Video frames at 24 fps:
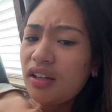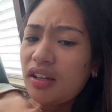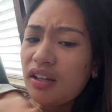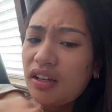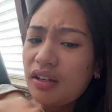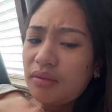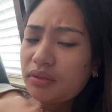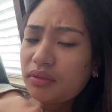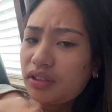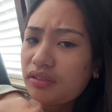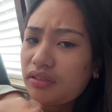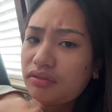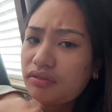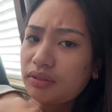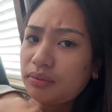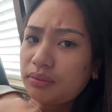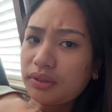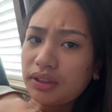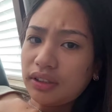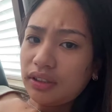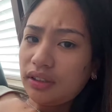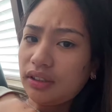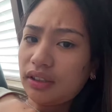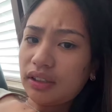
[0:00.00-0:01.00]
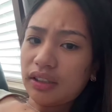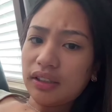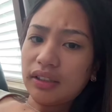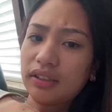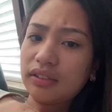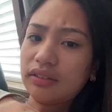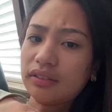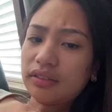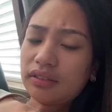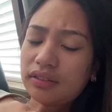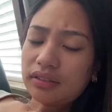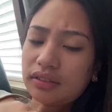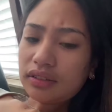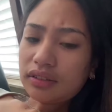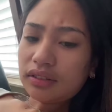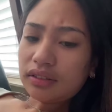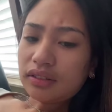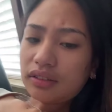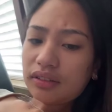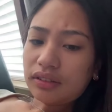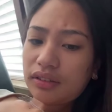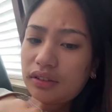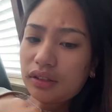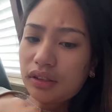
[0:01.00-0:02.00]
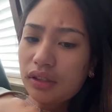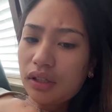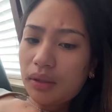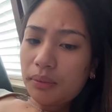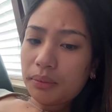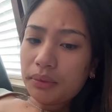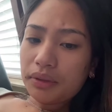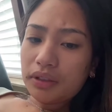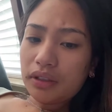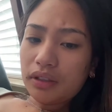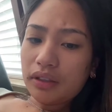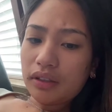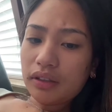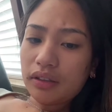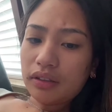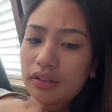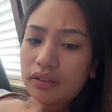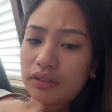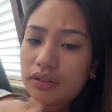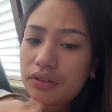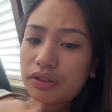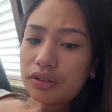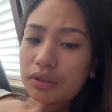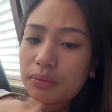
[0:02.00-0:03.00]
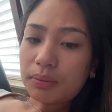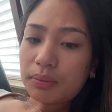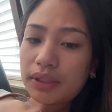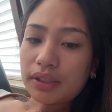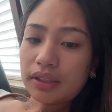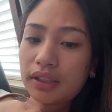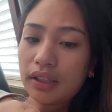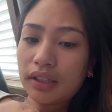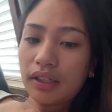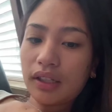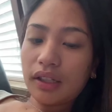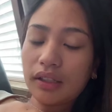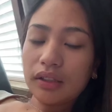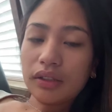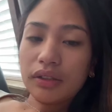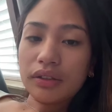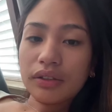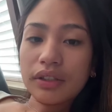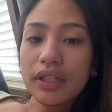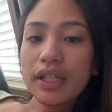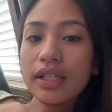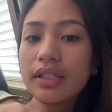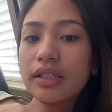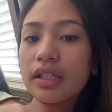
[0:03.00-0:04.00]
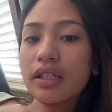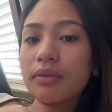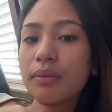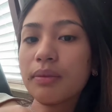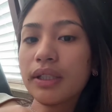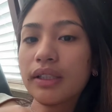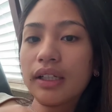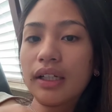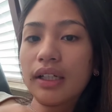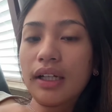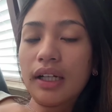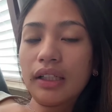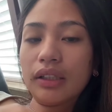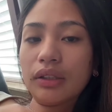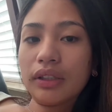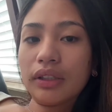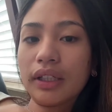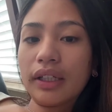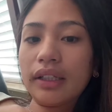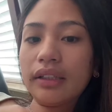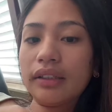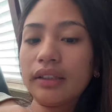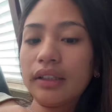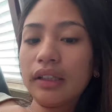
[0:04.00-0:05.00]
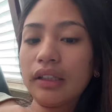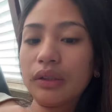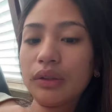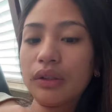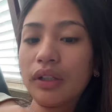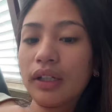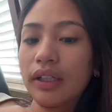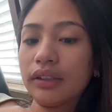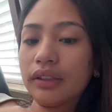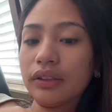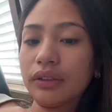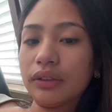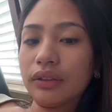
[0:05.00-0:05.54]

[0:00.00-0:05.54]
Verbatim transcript: I'm not from Thailand. No, I'm not. Do you speak Tagalog? Yes, I speak Tagalog and Ilocano.